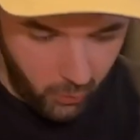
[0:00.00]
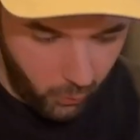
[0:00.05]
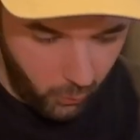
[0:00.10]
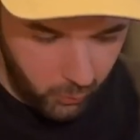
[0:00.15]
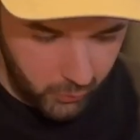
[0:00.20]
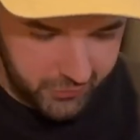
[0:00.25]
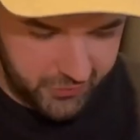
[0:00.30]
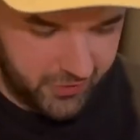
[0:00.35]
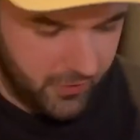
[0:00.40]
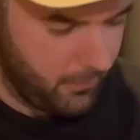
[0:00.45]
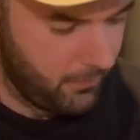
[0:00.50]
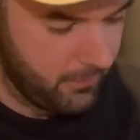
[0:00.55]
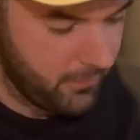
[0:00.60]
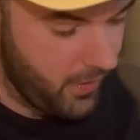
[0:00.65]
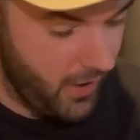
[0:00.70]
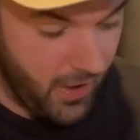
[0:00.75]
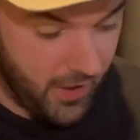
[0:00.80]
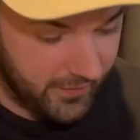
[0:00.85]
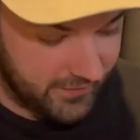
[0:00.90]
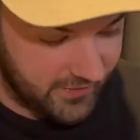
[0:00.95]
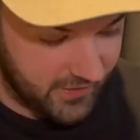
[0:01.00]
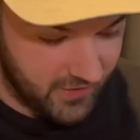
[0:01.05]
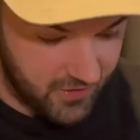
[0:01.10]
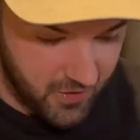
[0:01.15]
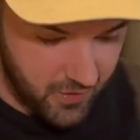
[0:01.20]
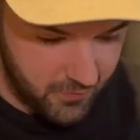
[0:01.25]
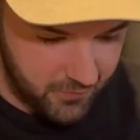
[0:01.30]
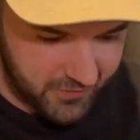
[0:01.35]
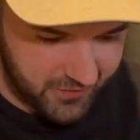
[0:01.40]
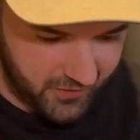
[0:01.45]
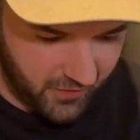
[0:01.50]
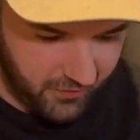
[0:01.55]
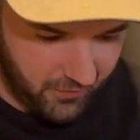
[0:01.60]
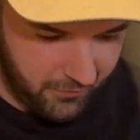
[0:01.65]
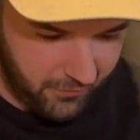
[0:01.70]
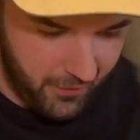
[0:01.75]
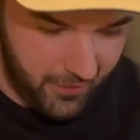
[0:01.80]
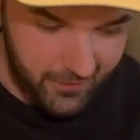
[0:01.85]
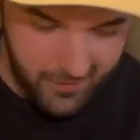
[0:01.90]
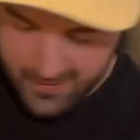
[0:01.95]
awesome to use, kind
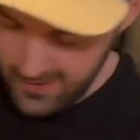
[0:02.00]
of thing.